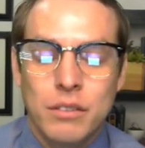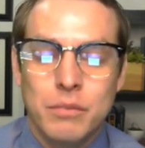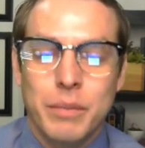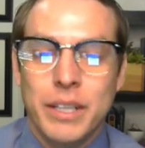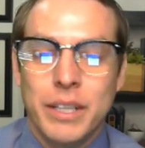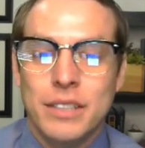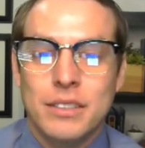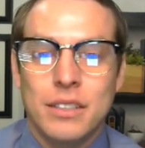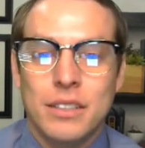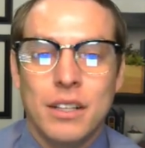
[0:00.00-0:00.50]

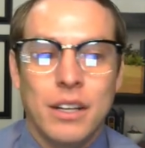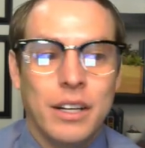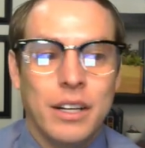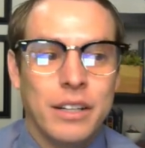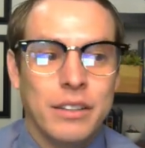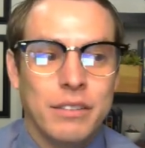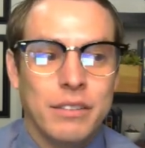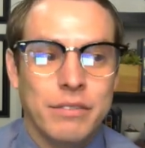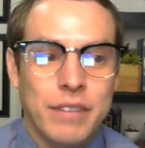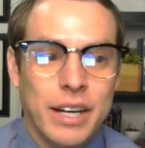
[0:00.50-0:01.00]
based on
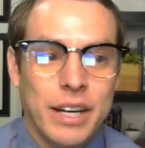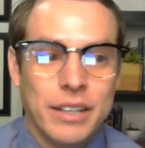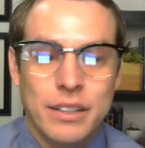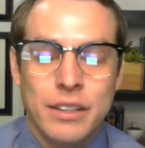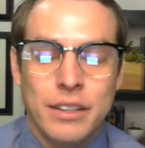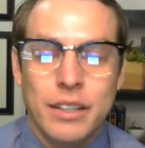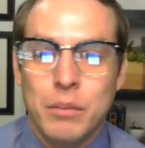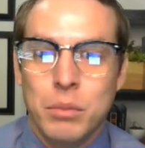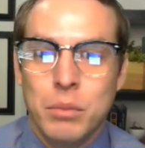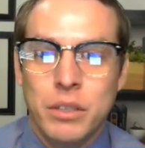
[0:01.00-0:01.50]
the fact that
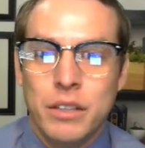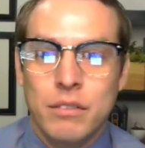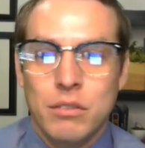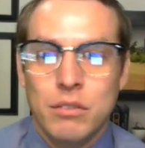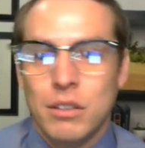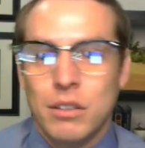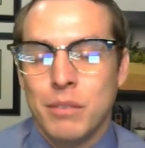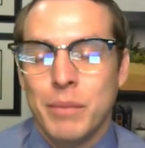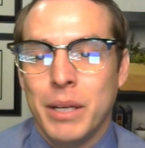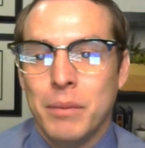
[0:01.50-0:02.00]
they believe,
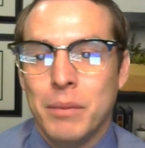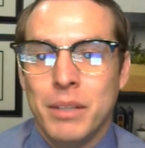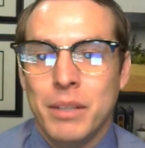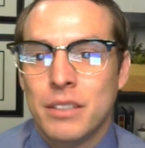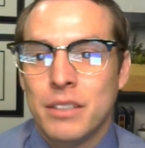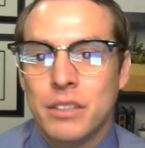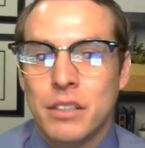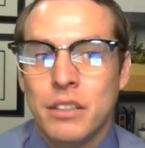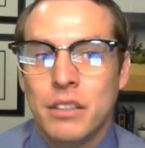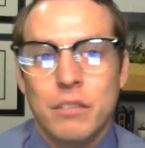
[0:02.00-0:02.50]
well, maybe this
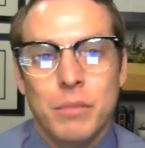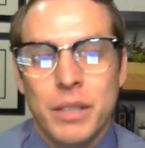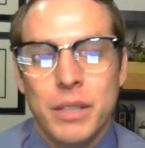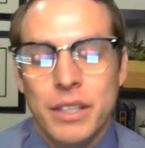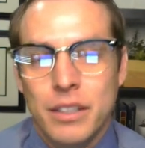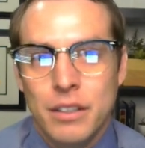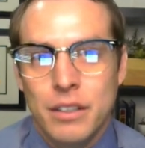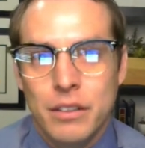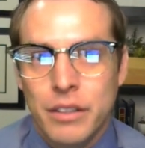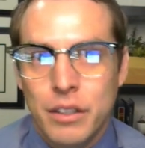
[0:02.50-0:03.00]
could have been
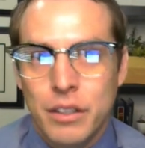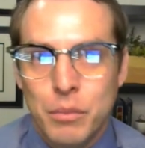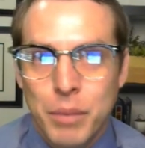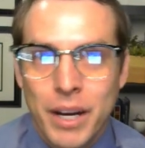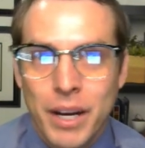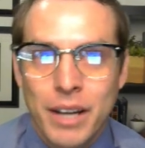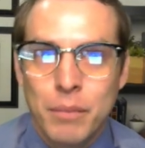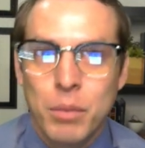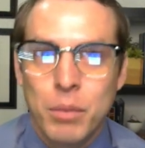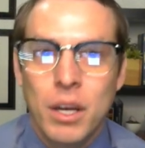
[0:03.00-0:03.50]
their
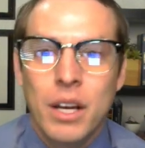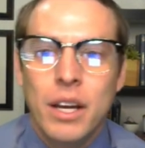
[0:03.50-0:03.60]
pipe.